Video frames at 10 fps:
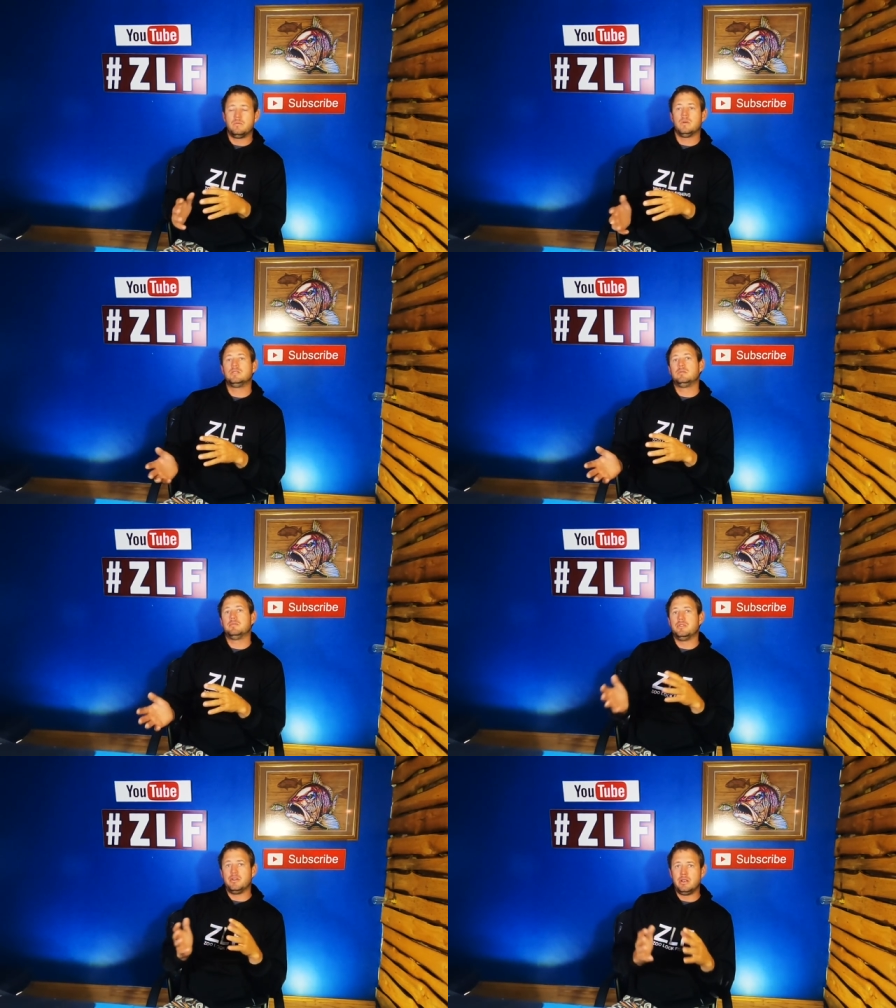Once you
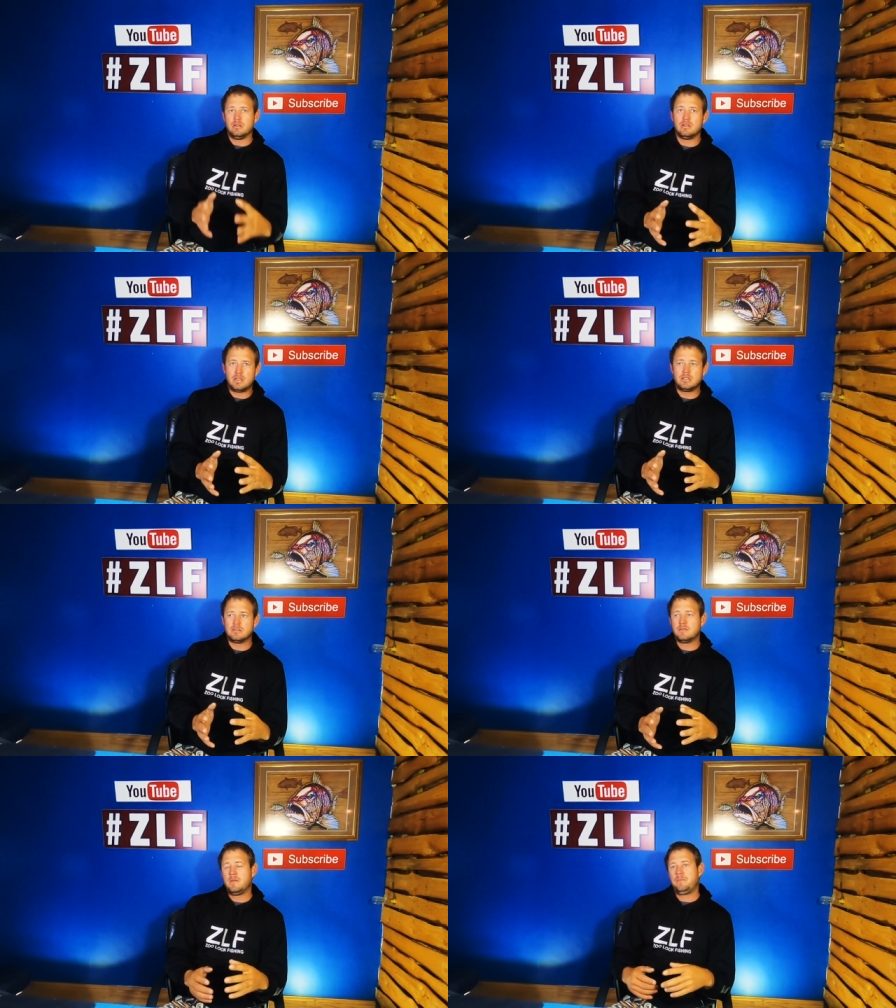put a reel on it,
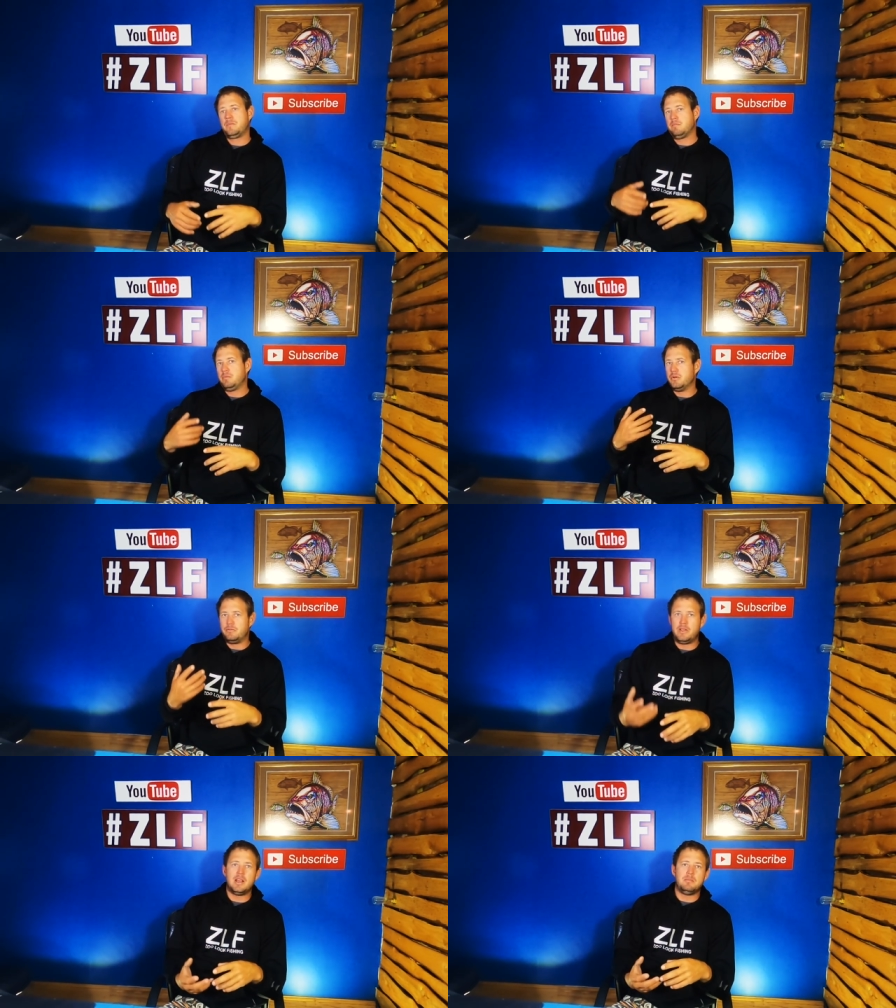put a
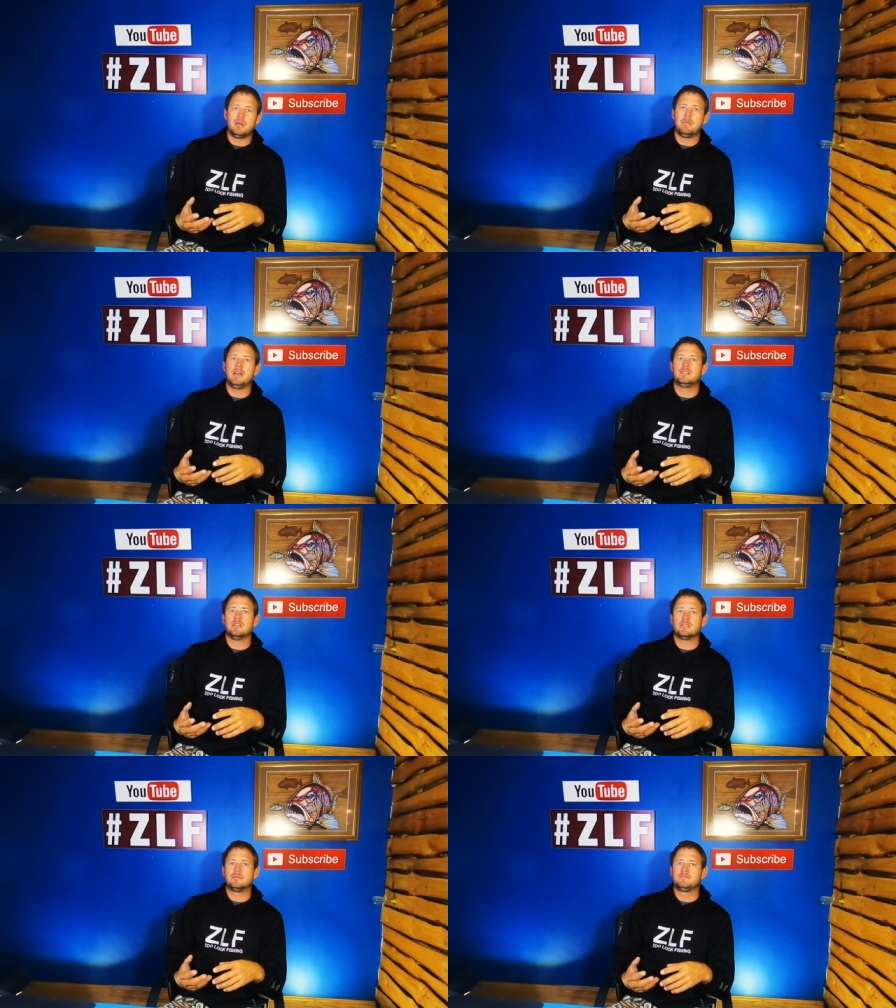fairly big bait
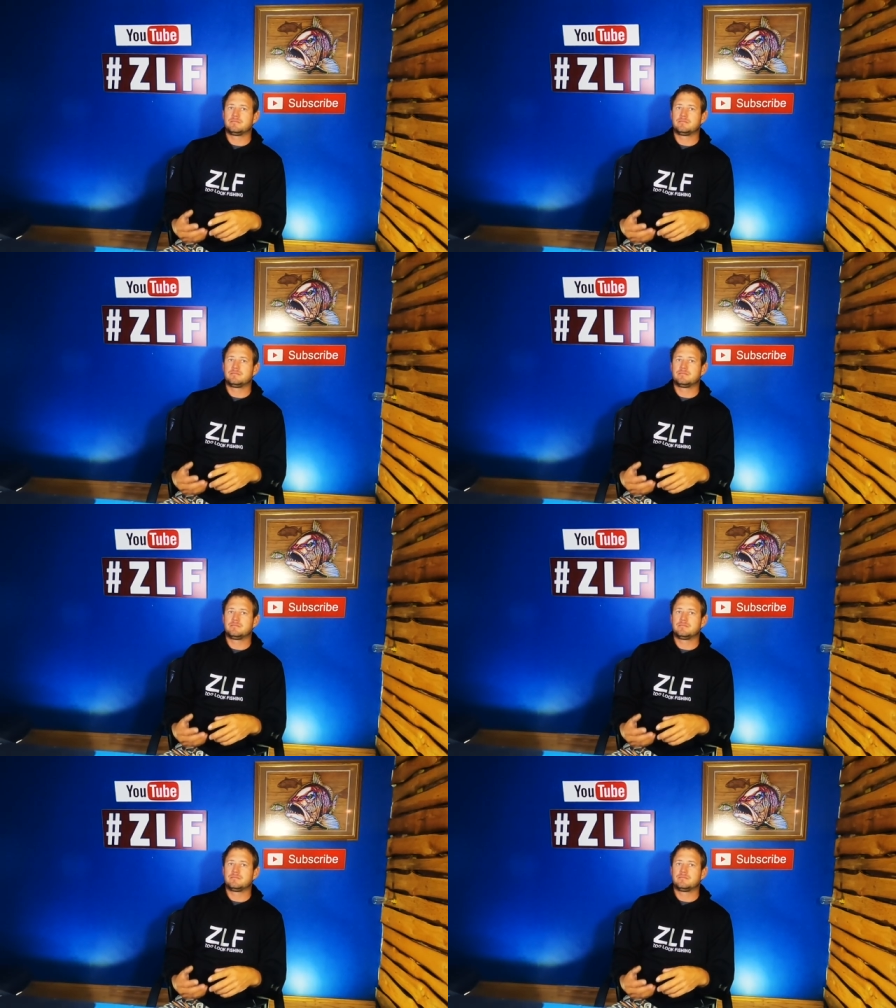on